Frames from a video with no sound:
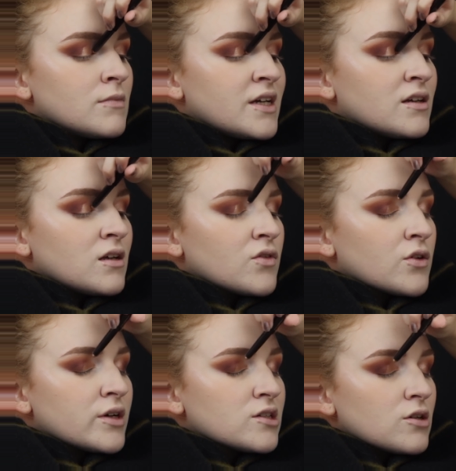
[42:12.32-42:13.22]
And even
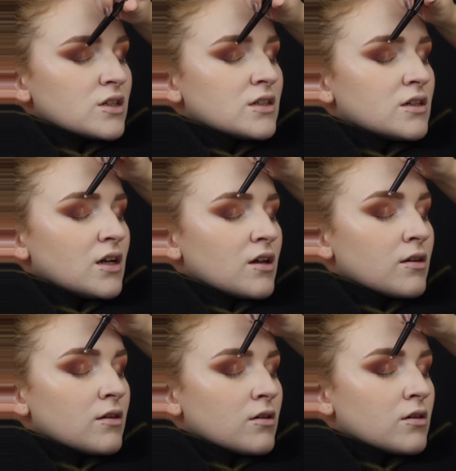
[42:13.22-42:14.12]
though I stirred it to
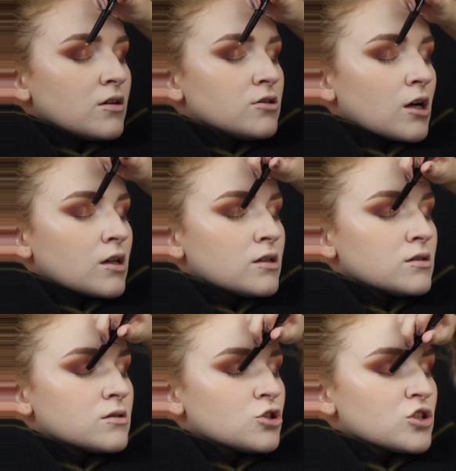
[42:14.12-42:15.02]
death, the chocolate
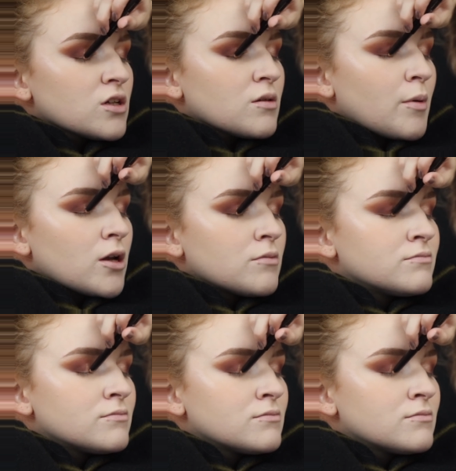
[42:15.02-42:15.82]
is just at the bottom.